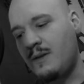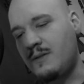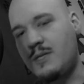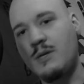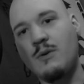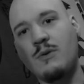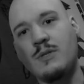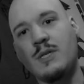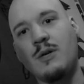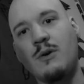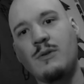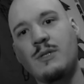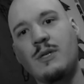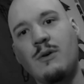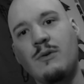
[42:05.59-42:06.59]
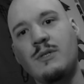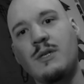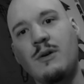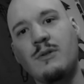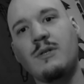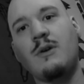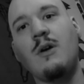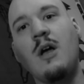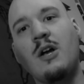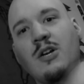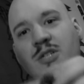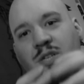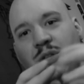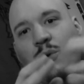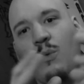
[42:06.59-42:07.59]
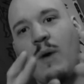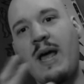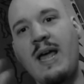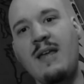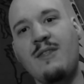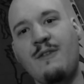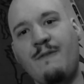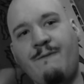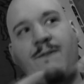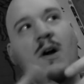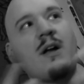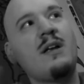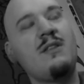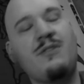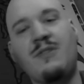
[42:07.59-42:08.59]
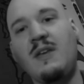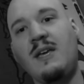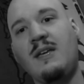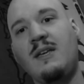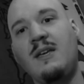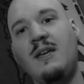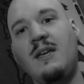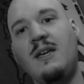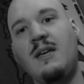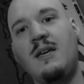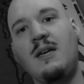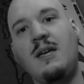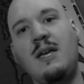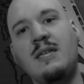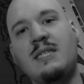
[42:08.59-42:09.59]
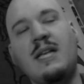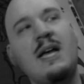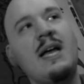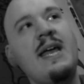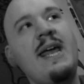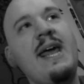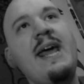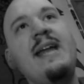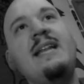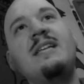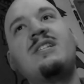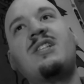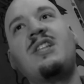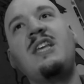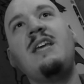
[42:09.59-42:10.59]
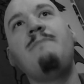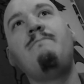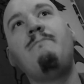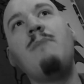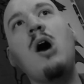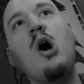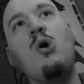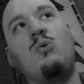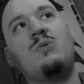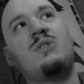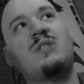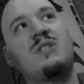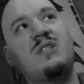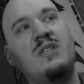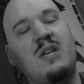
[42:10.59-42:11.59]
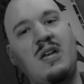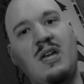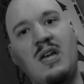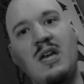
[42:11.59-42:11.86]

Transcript: 0 0 0 0 0 because of the way the fucking thing is. It is the most